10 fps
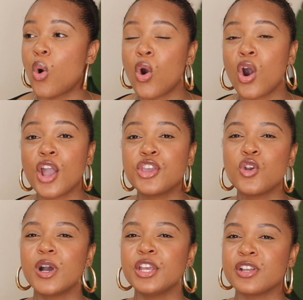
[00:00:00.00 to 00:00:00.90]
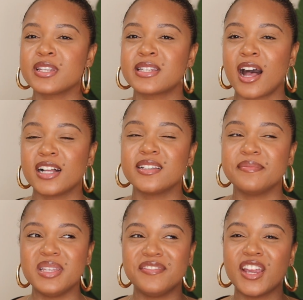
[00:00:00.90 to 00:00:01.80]
or you want your style to
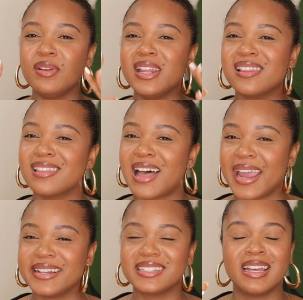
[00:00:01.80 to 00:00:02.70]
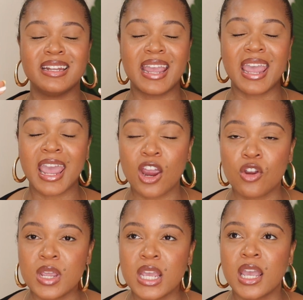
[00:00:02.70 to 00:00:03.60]
be very light and
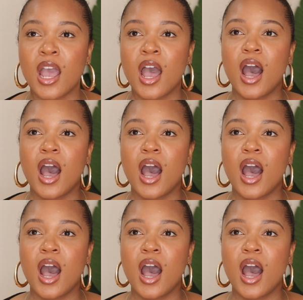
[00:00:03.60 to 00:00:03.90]
airy.